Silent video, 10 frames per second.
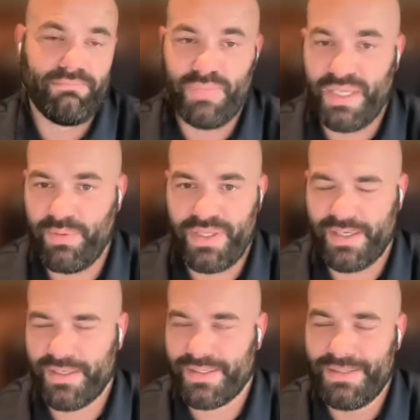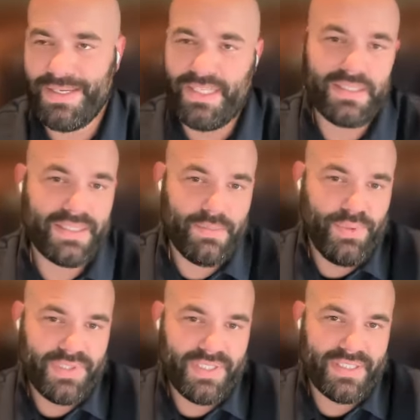Maybe there's the
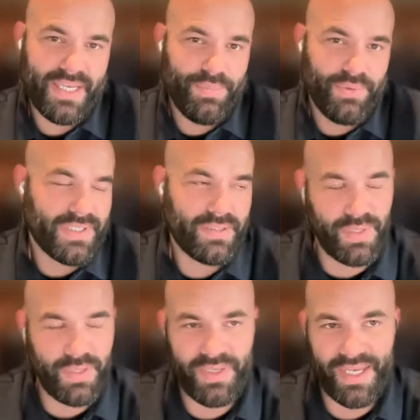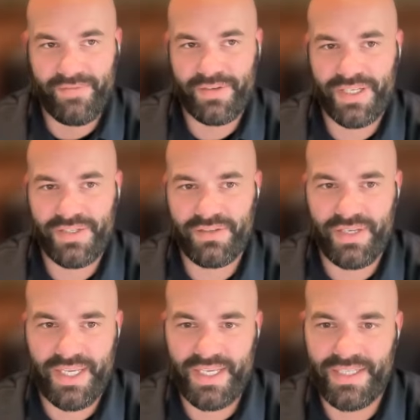simplest example is maybe advertiser
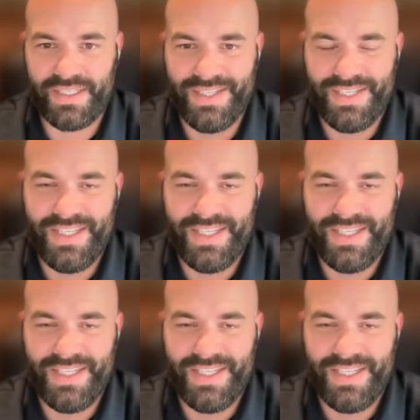A